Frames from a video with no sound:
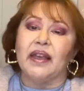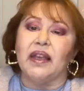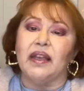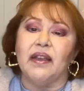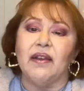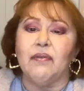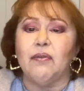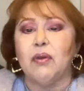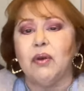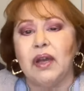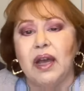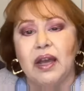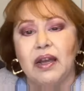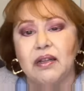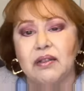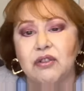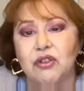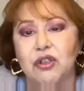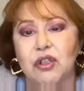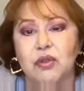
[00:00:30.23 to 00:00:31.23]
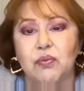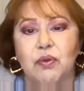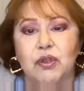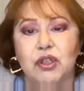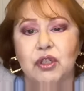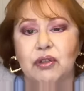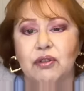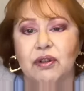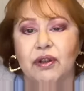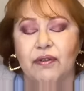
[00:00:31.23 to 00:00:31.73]
and give you guys just what
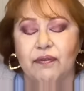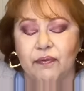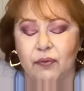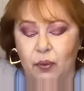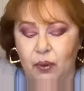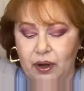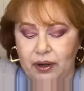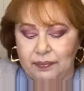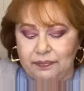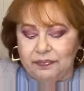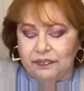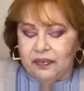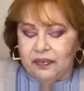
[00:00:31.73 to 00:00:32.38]
you're looking for.